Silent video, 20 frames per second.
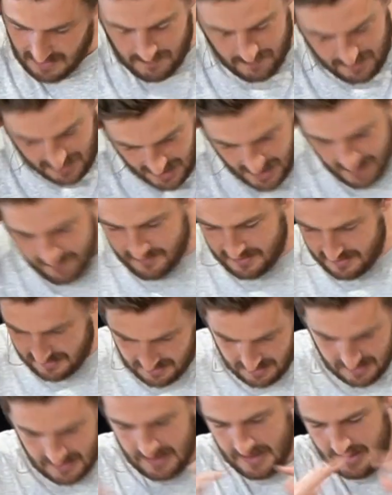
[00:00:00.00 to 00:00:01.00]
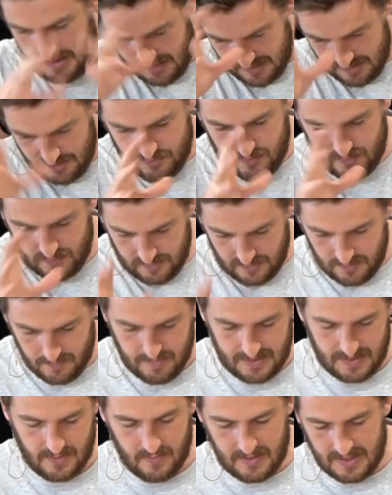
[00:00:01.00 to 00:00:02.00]
But after the Zulu
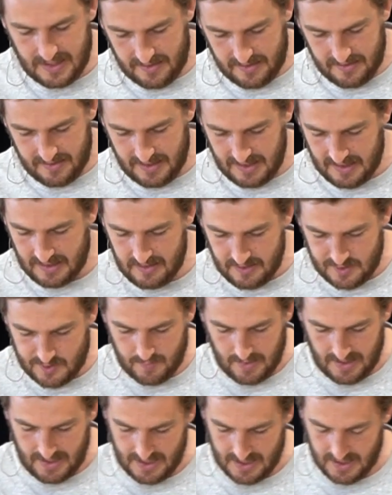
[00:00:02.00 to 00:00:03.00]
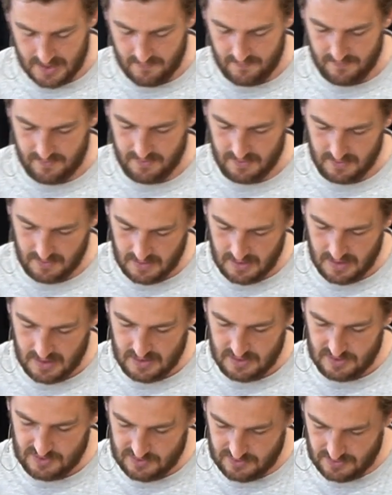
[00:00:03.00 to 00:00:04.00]
bit, we get to the English part of the
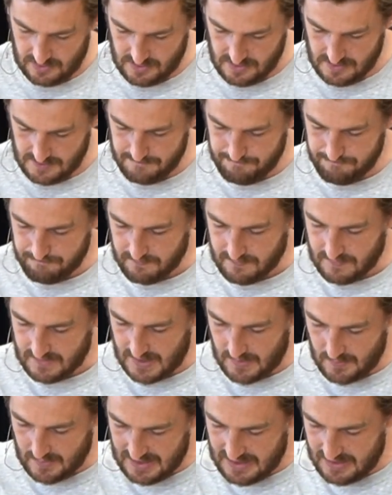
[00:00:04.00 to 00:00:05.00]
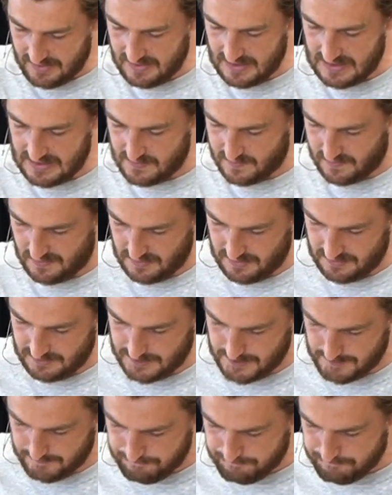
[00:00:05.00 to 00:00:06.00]
song and we hear these
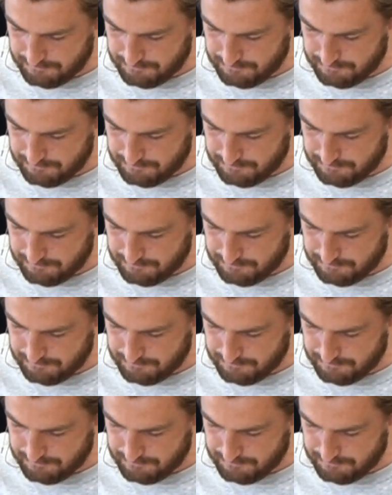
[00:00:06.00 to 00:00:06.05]
words